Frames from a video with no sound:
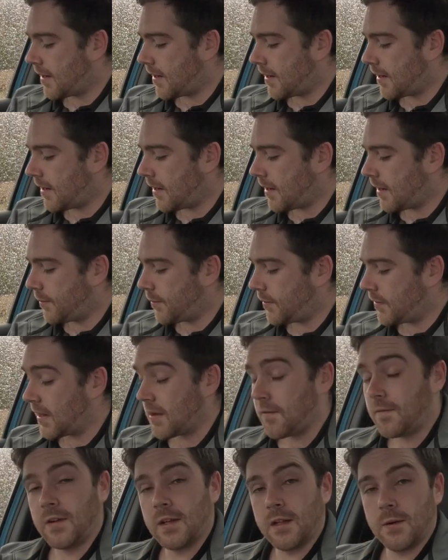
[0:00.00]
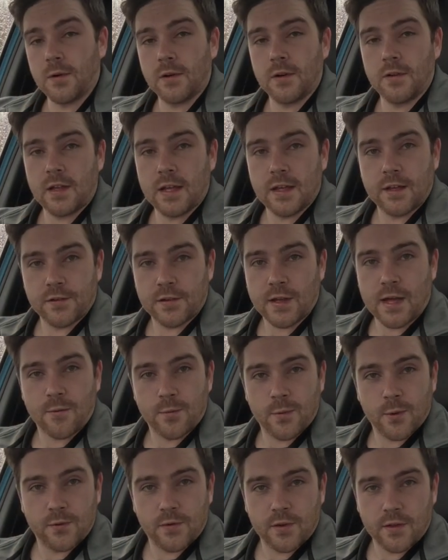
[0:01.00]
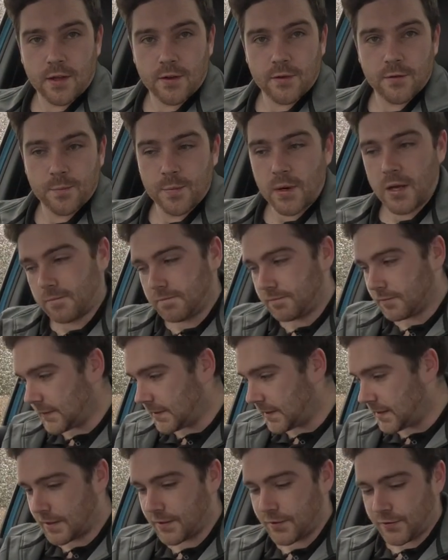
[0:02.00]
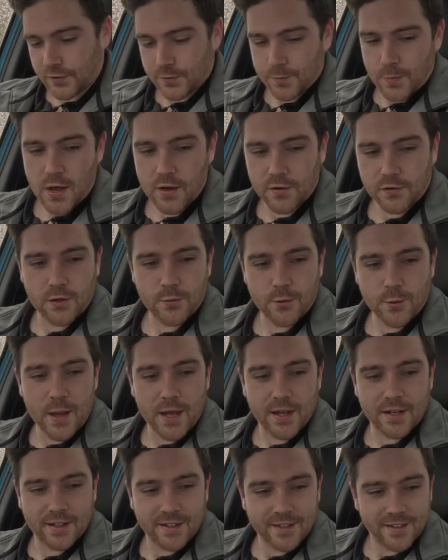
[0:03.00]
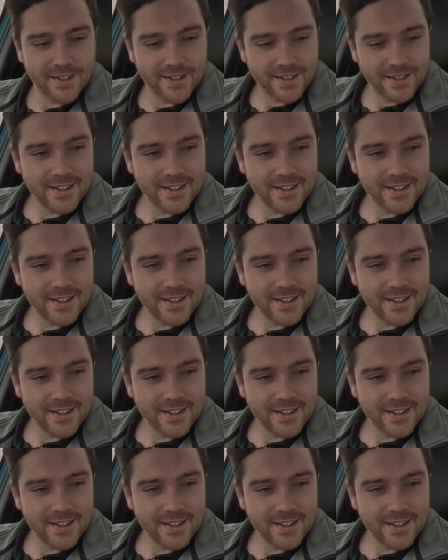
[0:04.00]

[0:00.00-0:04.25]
I would definitely want to take a scalpel to those, but that's just personal opinion.